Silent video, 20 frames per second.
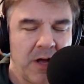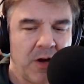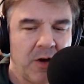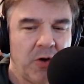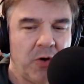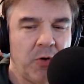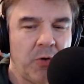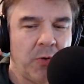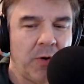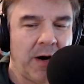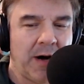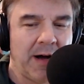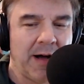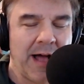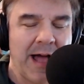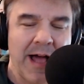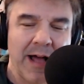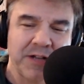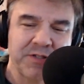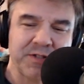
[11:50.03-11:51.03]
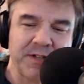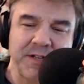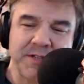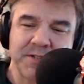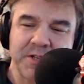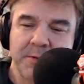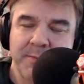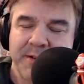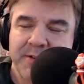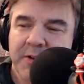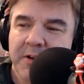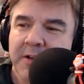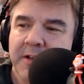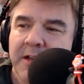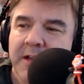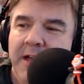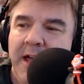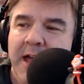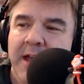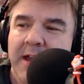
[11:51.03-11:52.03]
who actually is going to be
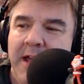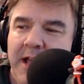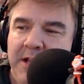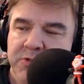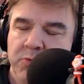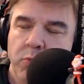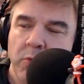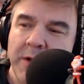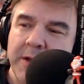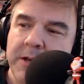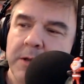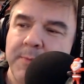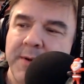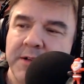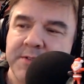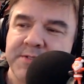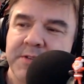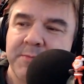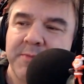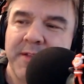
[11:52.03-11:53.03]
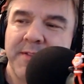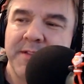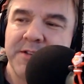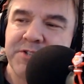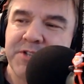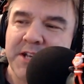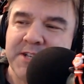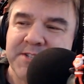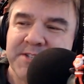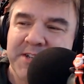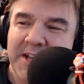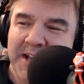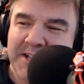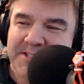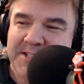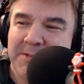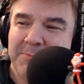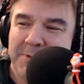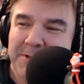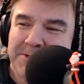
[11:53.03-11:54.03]
talking and has written about something that Jason and I
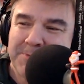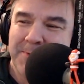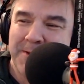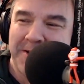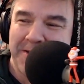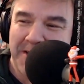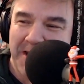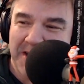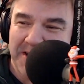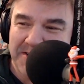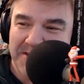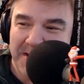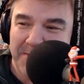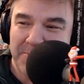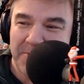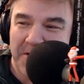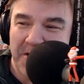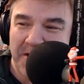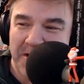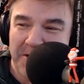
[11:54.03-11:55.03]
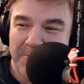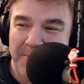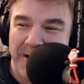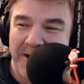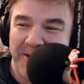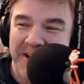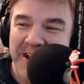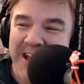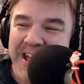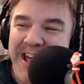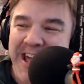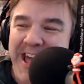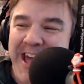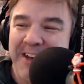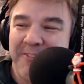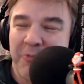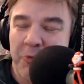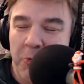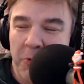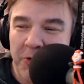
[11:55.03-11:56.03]
seem to spend a lot of time talking about.
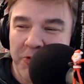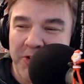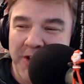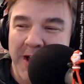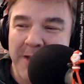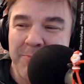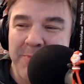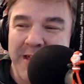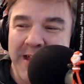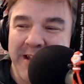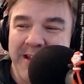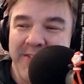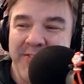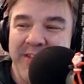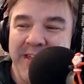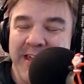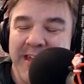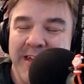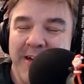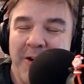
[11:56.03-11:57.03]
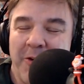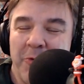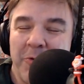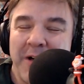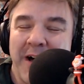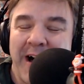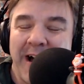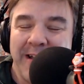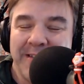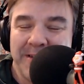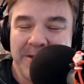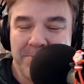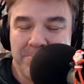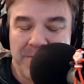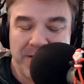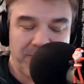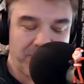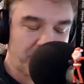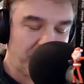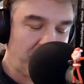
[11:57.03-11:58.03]
And of course, I mean the Oak Island
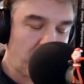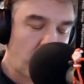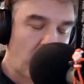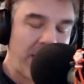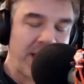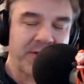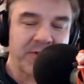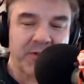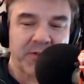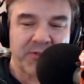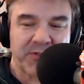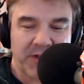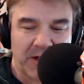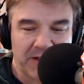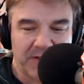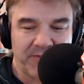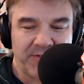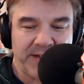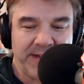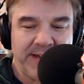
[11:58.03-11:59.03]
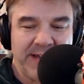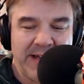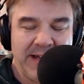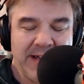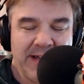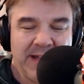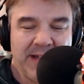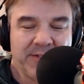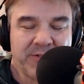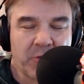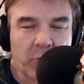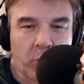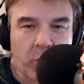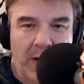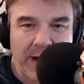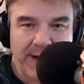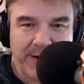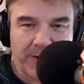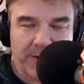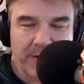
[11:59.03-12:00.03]
mystery. Randall Sullivan is a
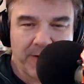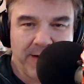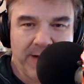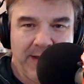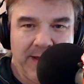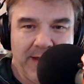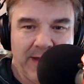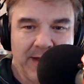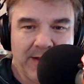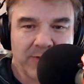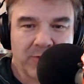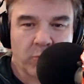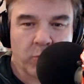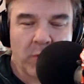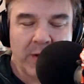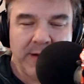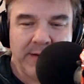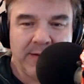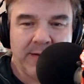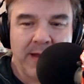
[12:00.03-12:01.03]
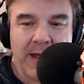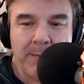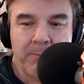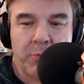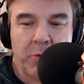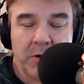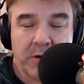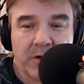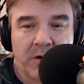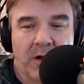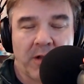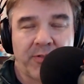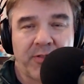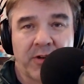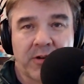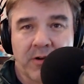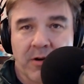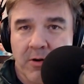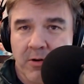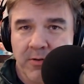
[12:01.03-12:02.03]
writer. He has written a book called
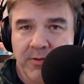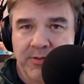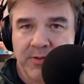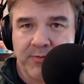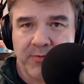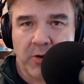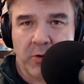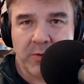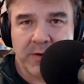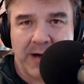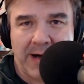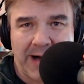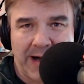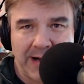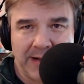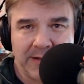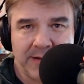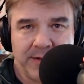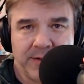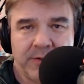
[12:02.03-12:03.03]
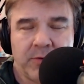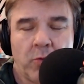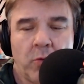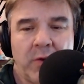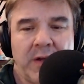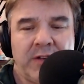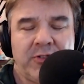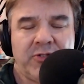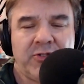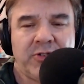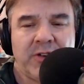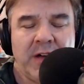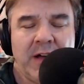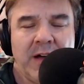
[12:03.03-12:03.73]
The Curse of Oak Island, which